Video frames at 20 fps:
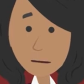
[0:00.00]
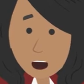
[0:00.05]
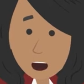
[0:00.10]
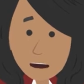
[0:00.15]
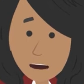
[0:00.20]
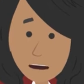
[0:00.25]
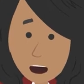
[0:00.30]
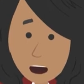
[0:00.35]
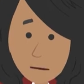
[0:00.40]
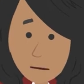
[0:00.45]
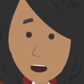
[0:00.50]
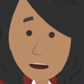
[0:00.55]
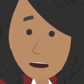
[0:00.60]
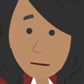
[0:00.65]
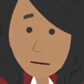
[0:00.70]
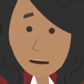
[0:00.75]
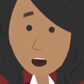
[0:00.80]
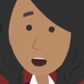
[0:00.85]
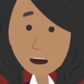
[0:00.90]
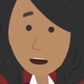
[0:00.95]
or the resident
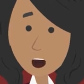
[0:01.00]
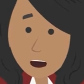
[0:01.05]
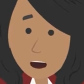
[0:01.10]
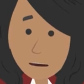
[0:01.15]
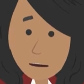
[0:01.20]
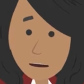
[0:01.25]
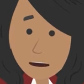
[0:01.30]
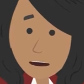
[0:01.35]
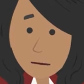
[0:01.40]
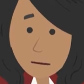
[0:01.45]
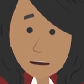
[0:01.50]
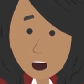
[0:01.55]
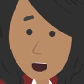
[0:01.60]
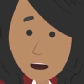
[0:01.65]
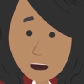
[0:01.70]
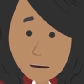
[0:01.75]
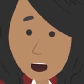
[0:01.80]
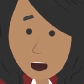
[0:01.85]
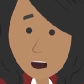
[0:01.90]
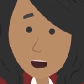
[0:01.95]
of a long-term
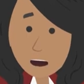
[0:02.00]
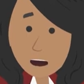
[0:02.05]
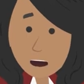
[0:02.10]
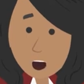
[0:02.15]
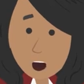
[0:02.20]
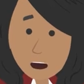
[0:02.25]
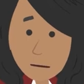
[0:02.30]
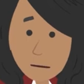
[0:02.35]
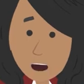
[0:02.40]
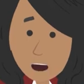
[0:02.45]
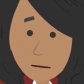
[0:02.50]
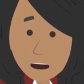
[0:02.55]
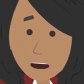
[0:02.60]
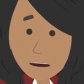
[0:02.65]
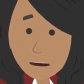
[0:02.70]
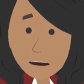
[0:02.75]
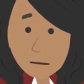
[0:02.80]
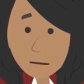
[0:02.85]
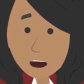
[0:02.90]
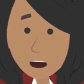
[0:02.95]
care or residential care
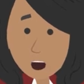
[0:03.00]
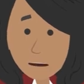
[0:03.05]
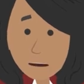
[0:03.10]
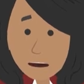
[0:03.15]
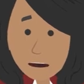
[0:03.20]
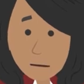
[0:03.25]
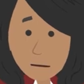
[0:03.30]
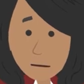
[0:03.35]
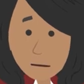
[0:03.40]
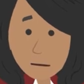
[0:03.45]
facility.